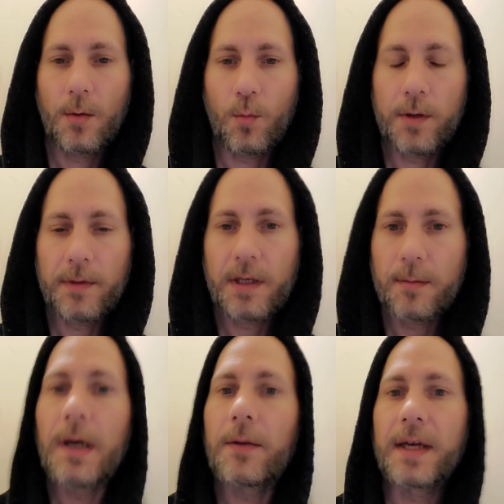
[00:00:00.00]
one thing
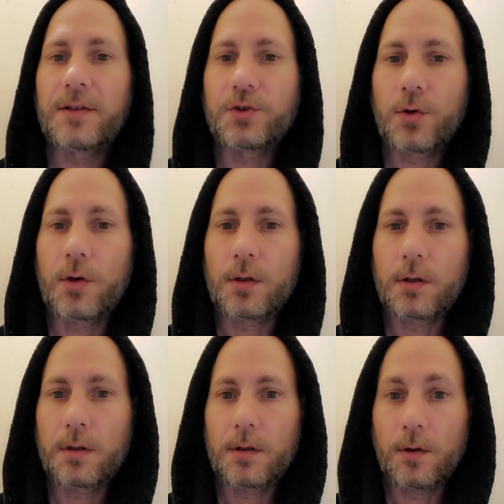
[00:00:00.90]
about that chart,
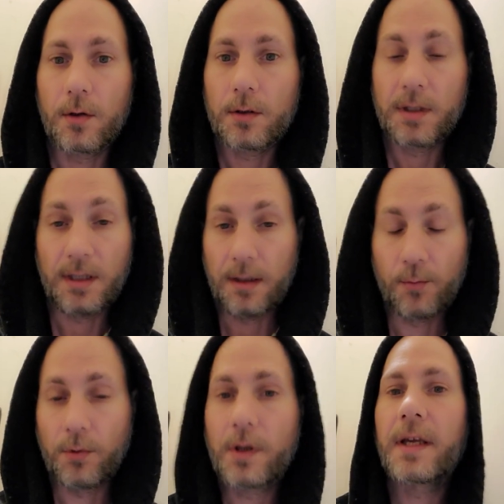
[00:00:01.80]

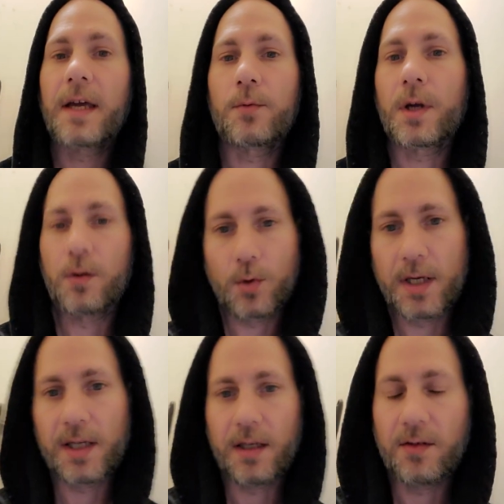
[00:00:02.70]
looking at it right
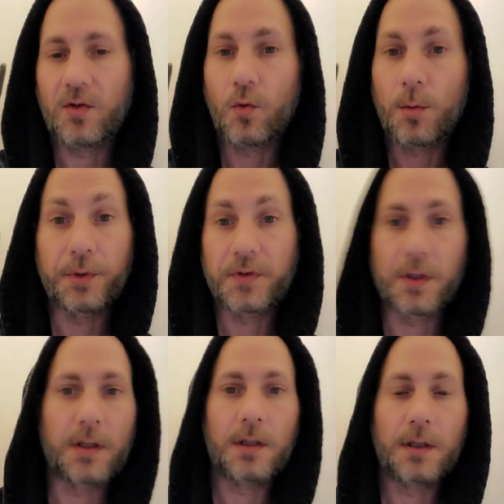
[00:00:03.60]
away, is
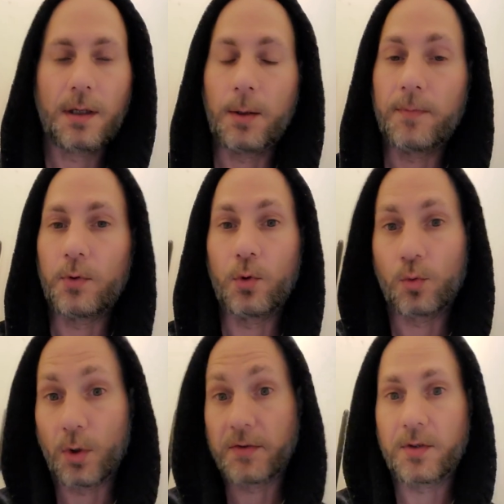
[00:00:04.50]
enormously helpful, or
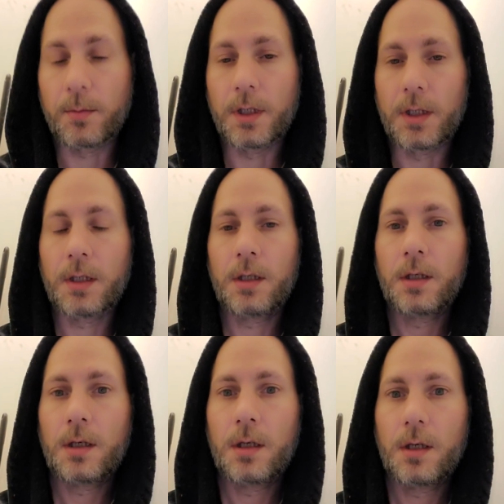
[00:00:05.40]
was to me.
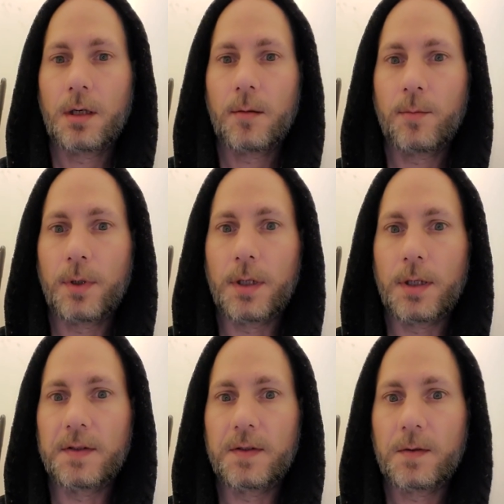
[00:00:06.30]

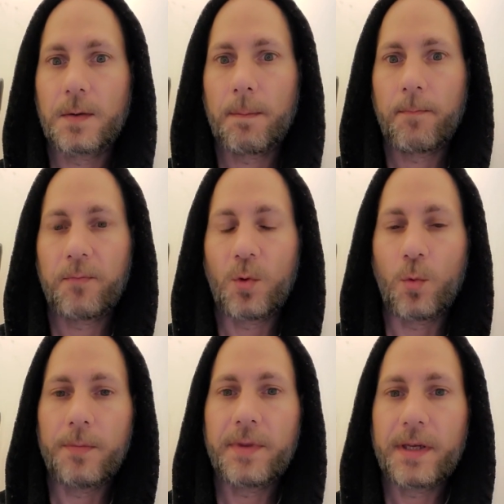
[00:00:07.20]
But
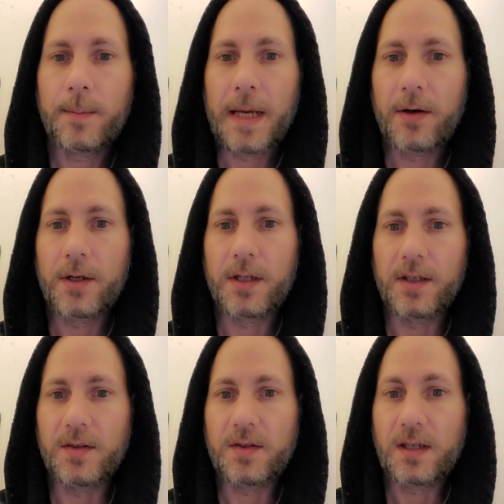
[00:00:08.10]
one thing about it
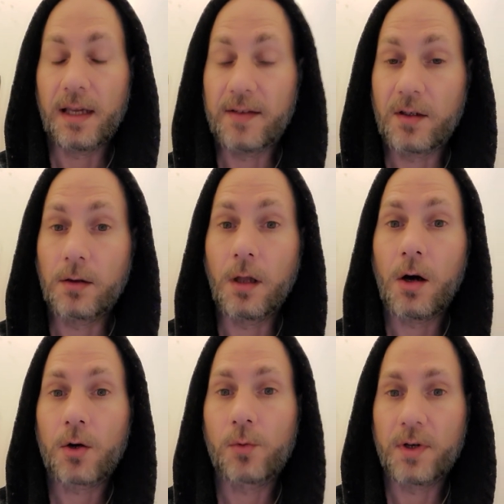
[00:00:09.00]
is it's a
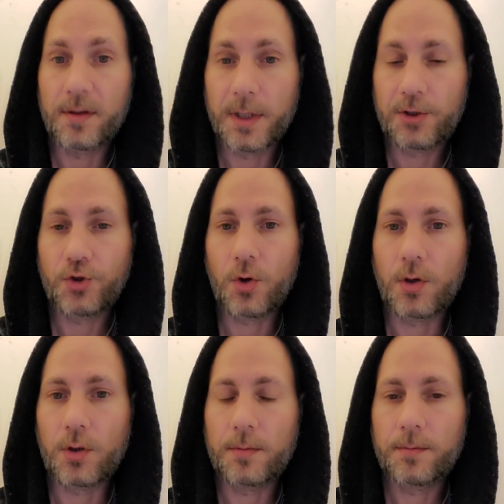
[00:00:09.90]
logarithmic chart.